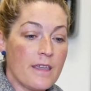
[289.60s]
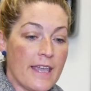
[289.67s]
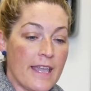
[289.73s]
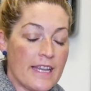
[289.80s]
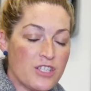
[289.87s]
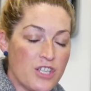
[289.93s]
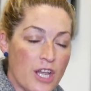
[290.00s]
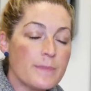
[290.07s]

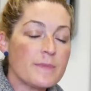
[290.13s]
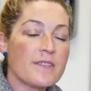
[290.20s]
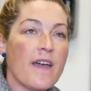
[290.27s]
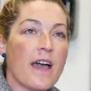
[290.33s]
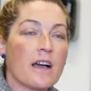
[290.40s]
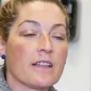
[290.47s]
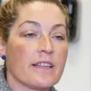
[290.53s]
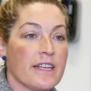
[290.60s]
in terms of
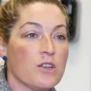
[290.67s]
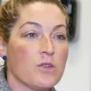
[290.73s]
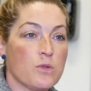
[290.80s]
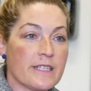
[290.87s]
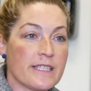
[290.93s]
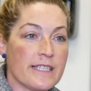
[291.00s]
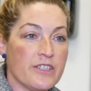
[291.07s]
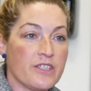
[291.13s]
our clinical
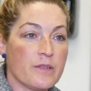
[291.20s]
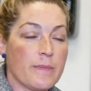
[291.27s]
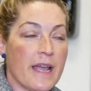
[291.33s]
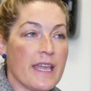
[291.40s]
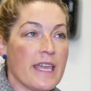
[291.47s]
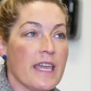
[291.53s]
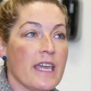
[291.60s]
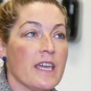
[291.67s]
decision
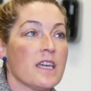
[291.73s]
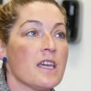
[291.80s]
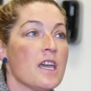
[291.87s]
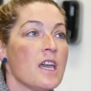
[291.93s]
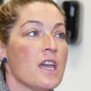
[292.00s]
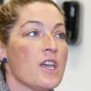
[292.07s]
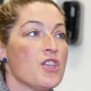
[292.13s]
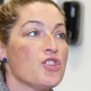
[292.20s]
making,
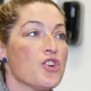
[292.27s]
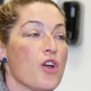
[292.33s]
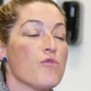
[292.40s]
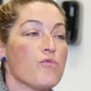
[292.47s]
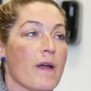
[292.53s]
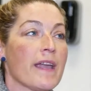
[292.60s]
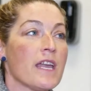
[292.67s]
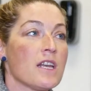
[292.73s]
you know,
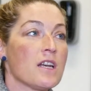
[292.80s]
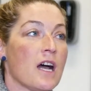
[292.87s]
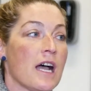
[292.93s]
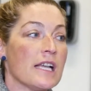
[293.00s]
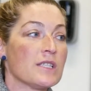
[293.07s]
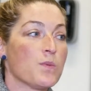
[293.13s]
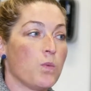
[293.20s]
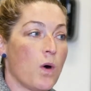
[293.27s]

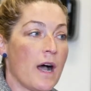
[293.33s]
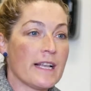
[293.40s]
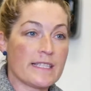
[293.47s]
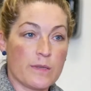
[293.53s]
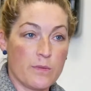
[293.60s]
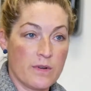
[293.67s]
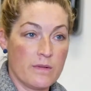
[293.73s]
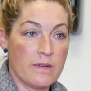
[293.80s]
recognise why
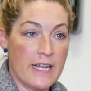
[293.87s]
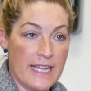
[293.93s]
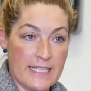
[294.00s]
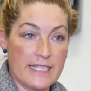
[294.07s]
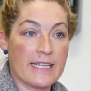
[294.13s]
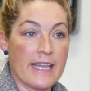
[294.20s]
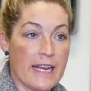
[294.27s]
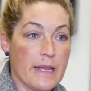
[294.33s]
someone
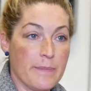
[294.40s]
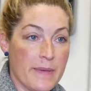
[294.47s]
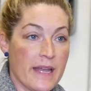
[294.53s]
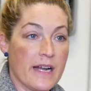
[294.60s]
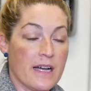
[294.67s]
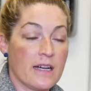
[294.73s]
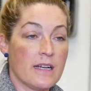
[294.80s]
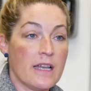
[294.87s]
isn't getting
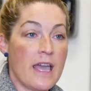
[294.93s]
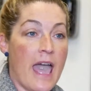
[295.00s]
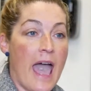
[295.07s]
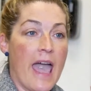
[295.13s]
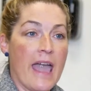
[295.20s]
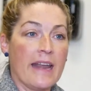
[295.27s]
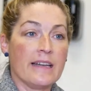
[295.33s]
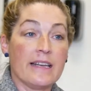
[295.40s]
better,
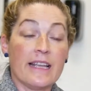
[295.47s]
and